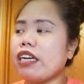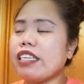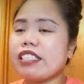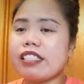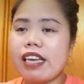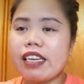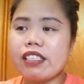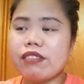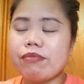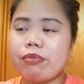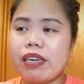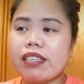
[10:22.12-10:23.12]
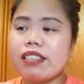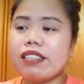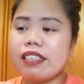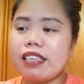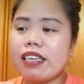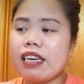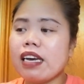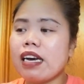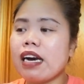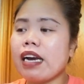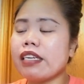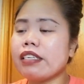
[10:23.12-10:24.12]
stage of pregnancy,
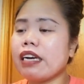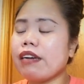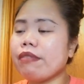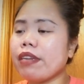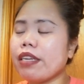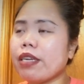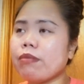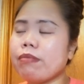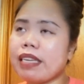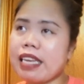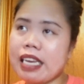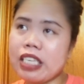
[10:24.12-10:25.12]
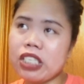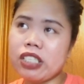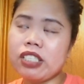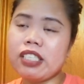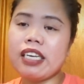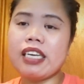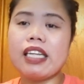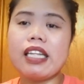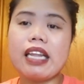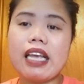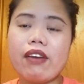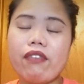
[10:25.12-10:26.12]
I don't have any complication
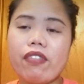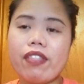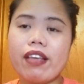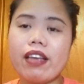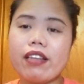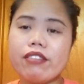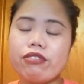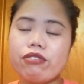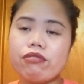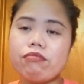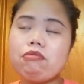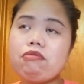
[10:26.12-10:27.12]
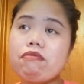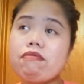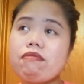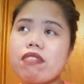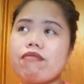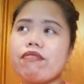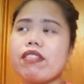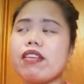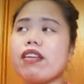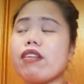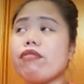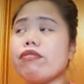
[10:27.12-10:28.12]
and everything is just smooth,
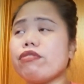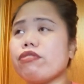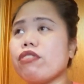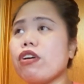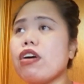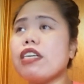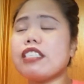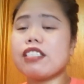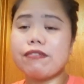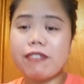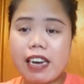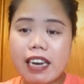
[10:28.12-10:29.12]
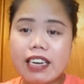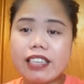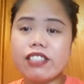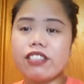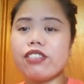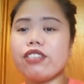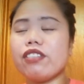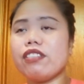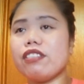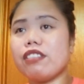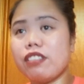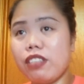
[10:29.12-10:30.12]
everything is just fine until,
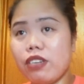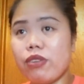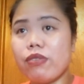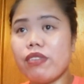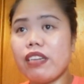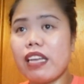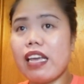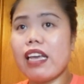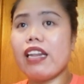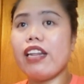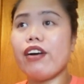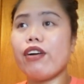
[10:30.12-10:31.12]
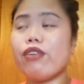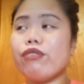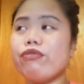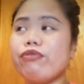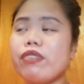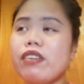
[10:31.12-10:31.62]
you know, the end of